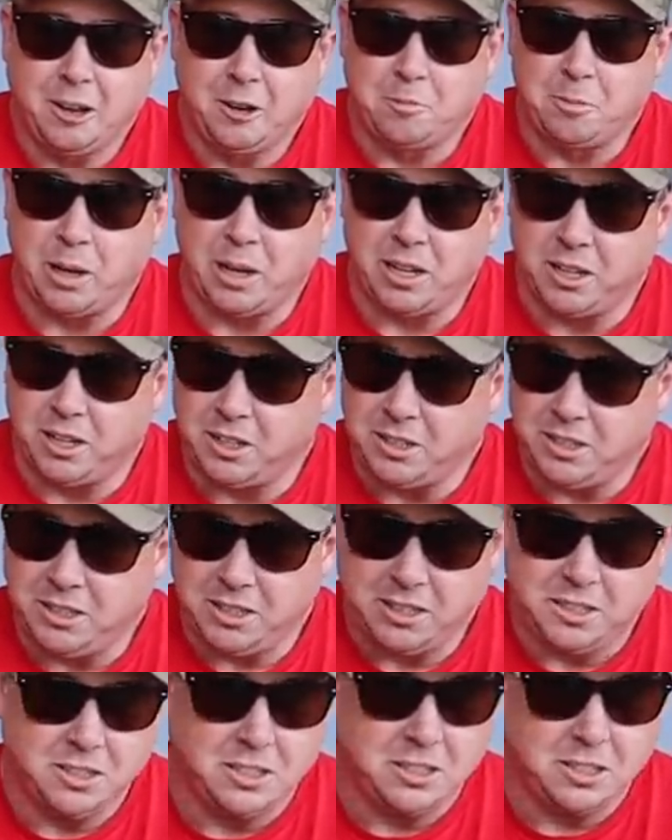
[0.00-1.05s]
my
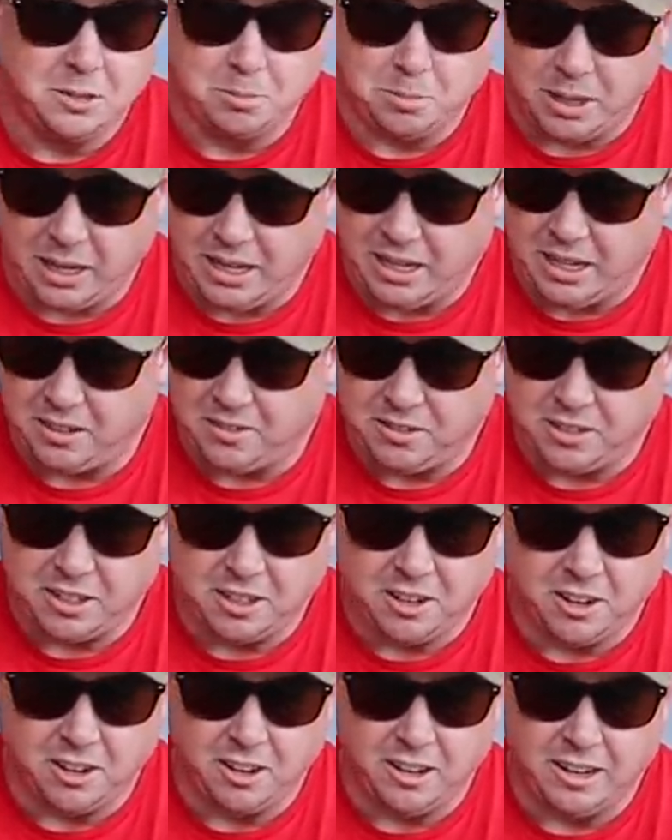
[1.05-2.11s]
onions, my elephant
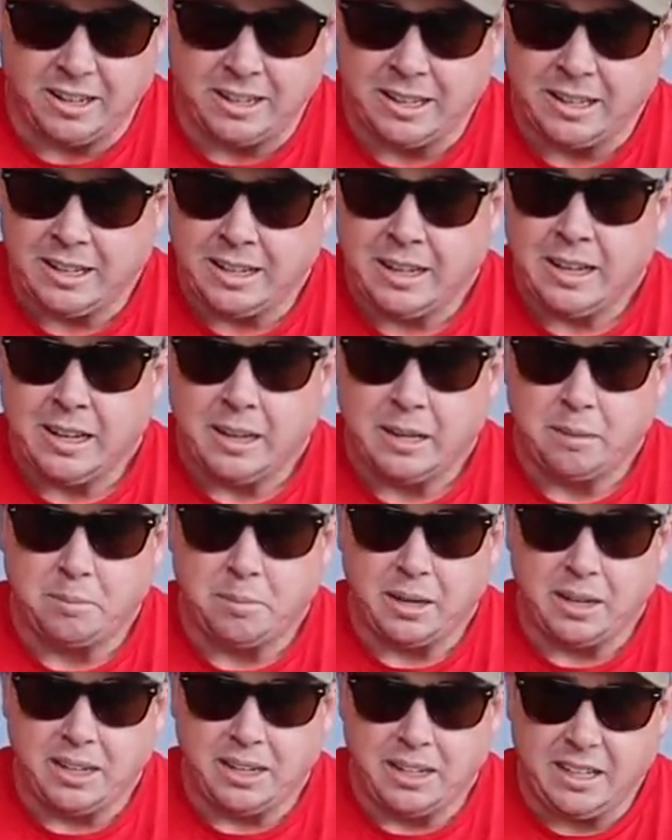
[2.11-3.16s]
garlic, and
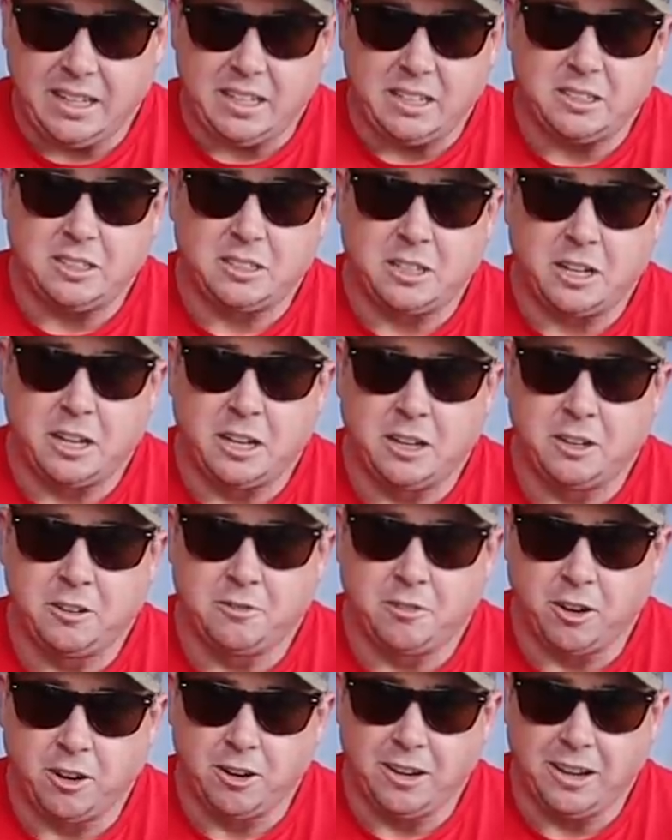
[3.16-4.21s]
my leeks
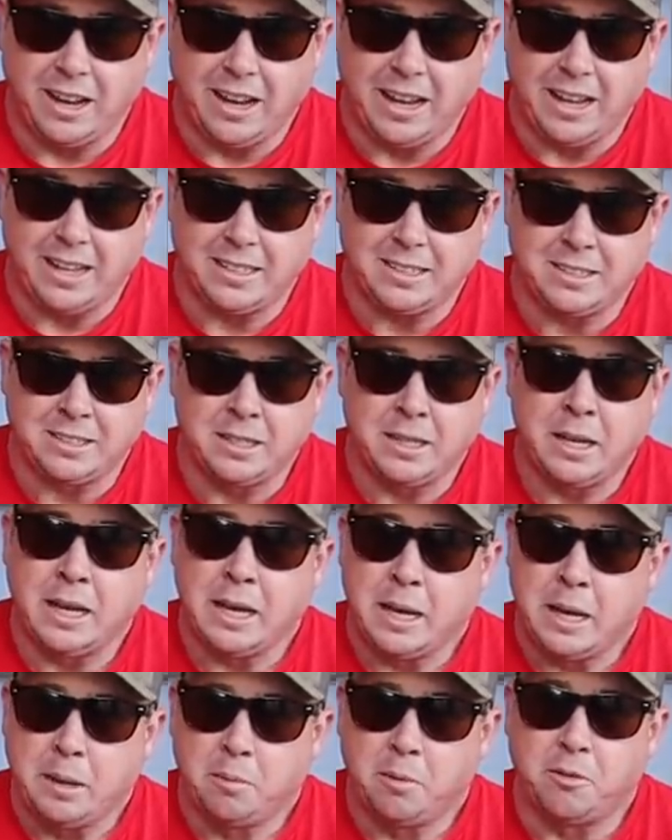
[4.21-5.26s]
fertilized
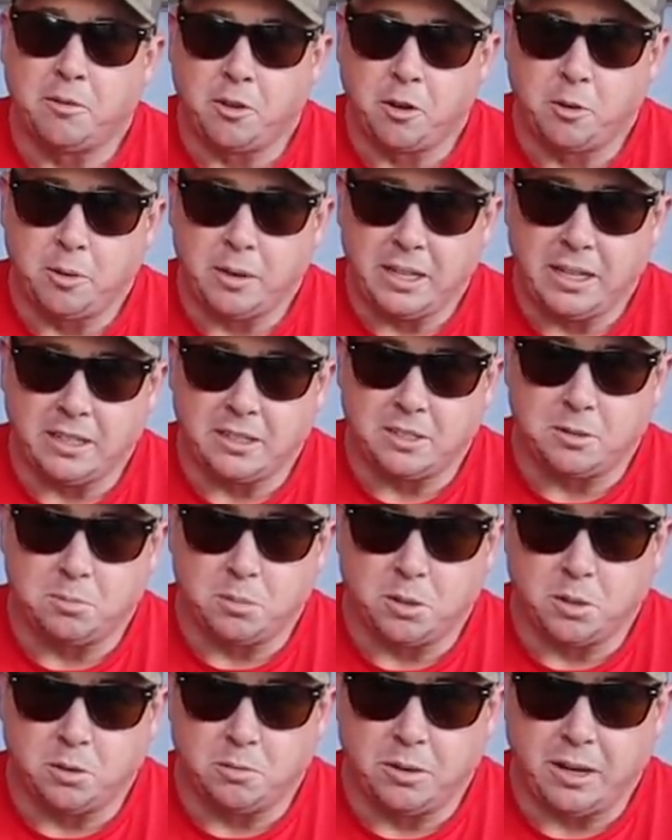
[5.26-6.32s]
before we get some
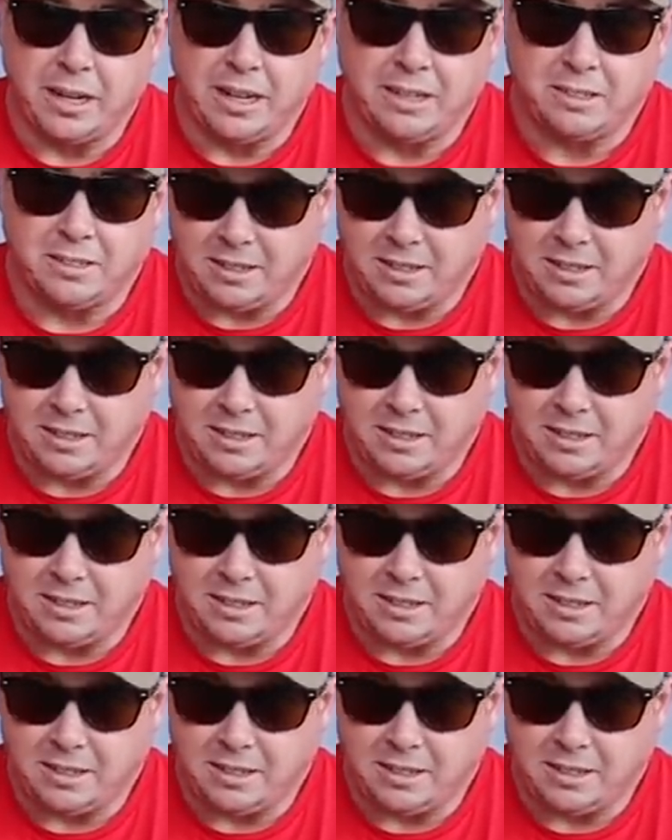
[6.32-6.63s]
more rain.